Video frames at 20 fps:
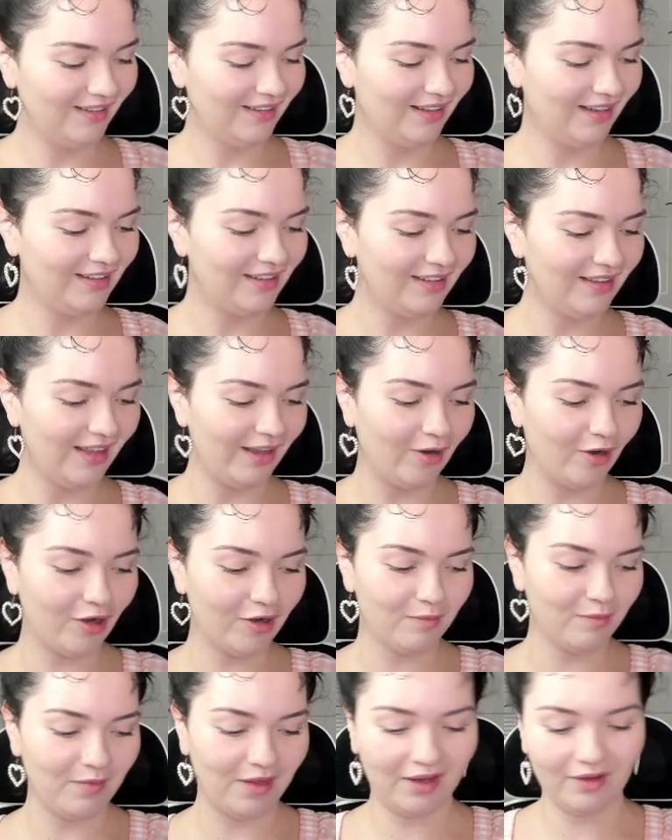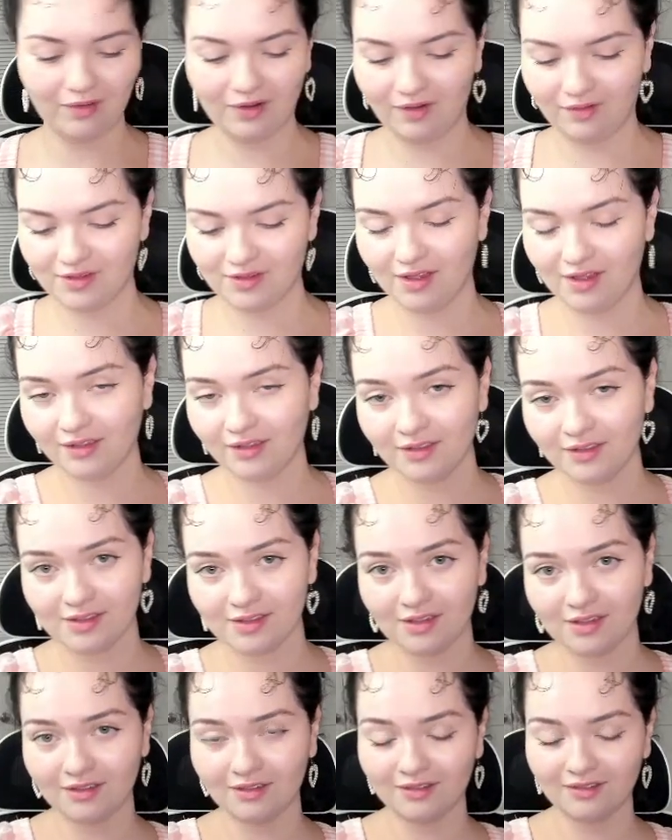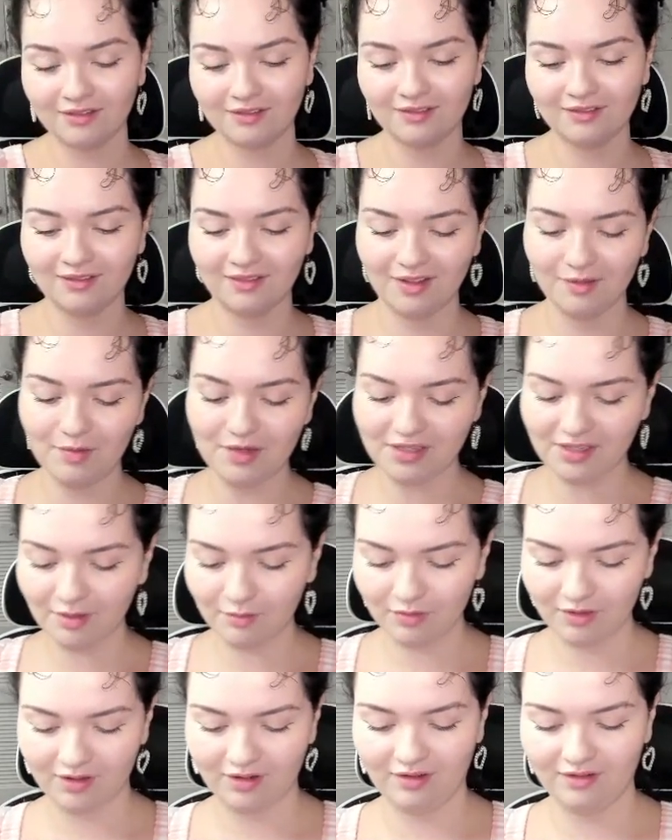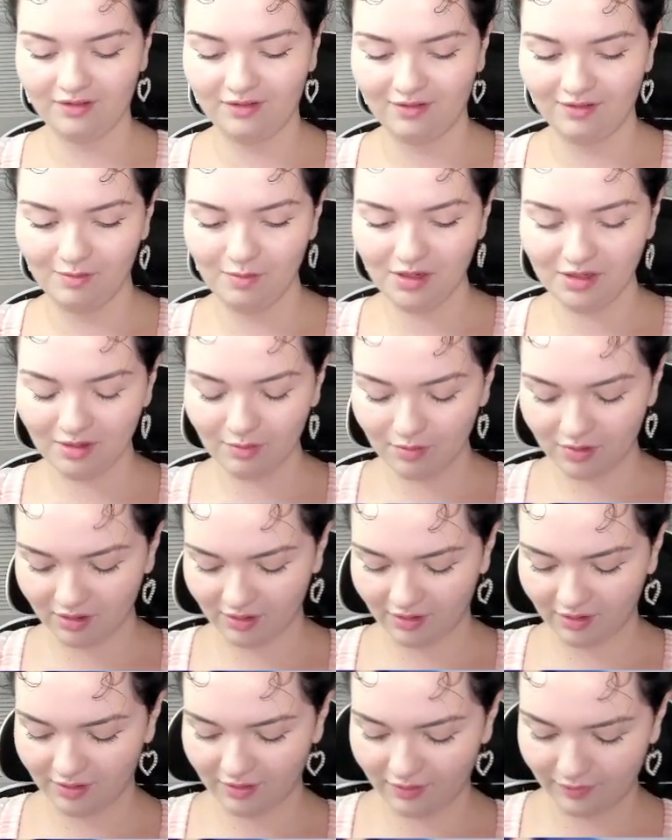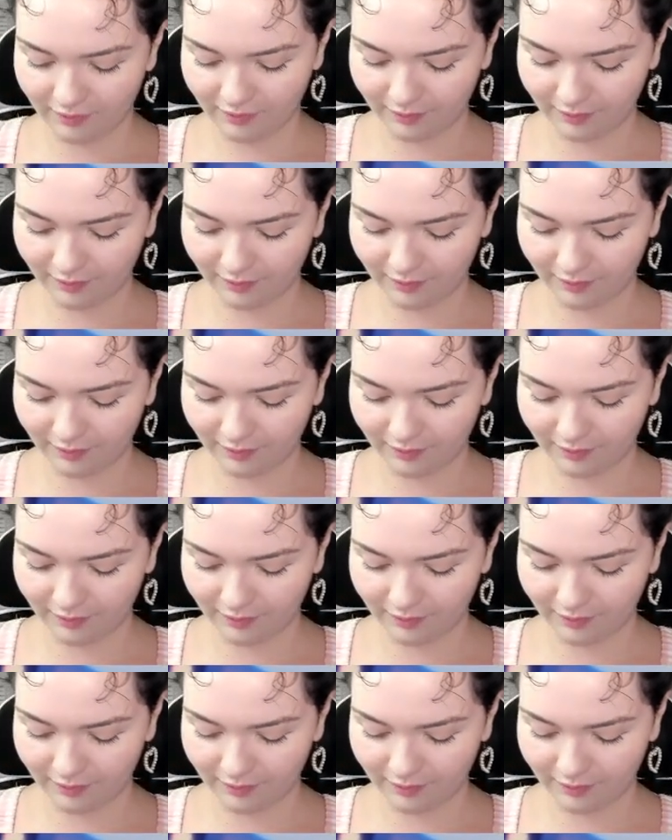I think they heard me when I was like, listen, give me something. Give me something here.